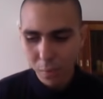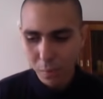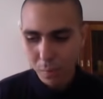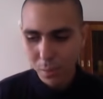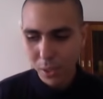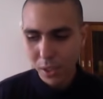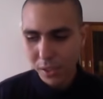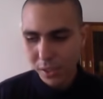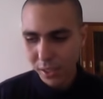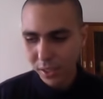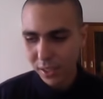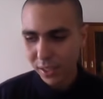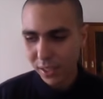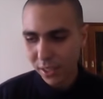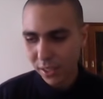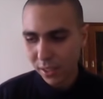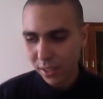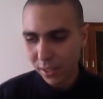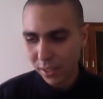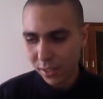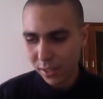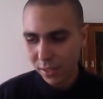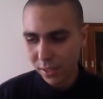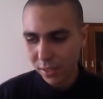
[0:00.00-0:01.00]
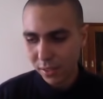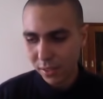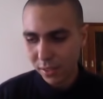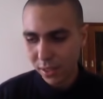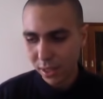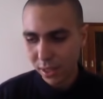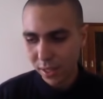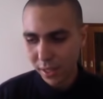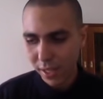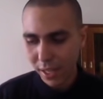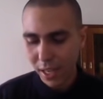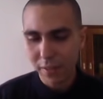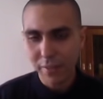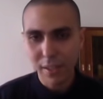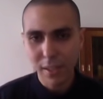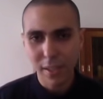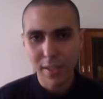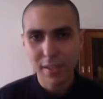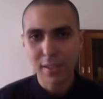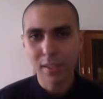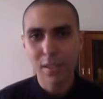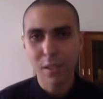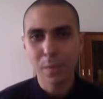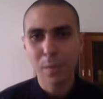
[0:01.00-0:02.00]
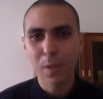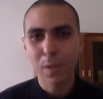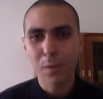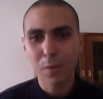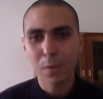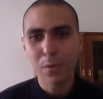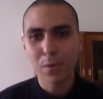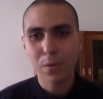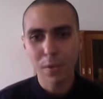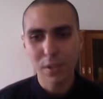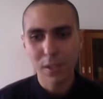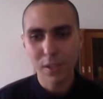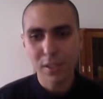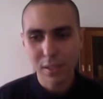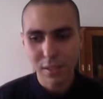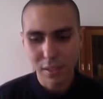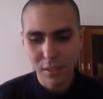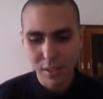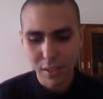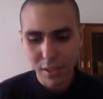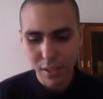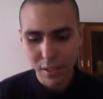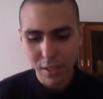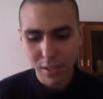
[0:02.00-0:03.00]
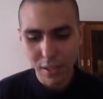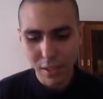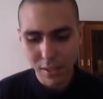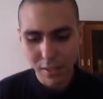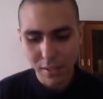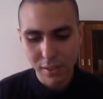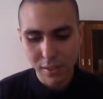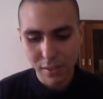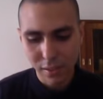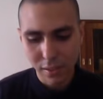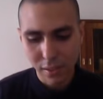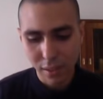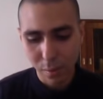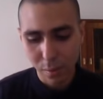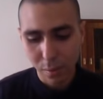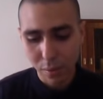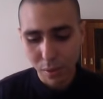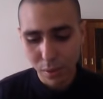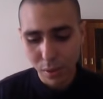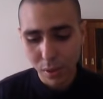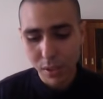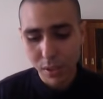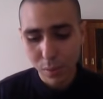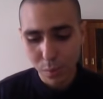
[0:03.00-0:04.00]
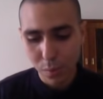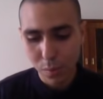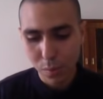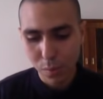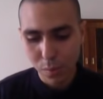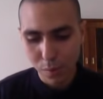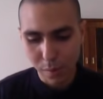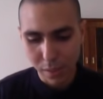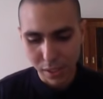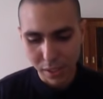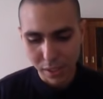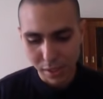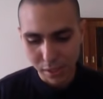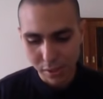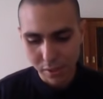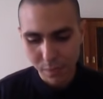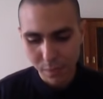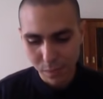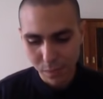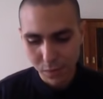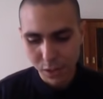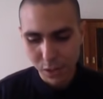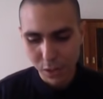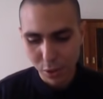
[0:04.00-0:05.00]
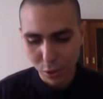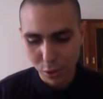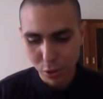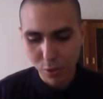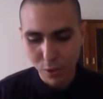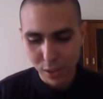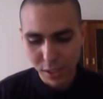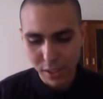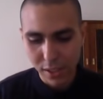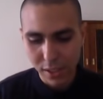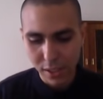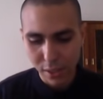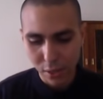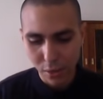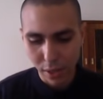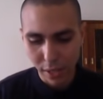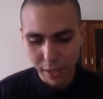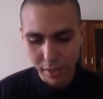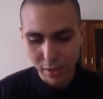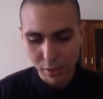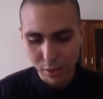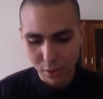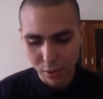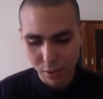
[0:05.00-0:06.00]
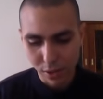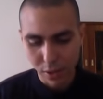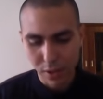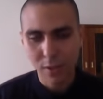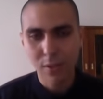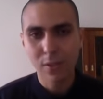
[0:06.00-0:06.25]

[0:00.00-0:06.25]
But I think it's like having angry people is problematic. They usually take act on that.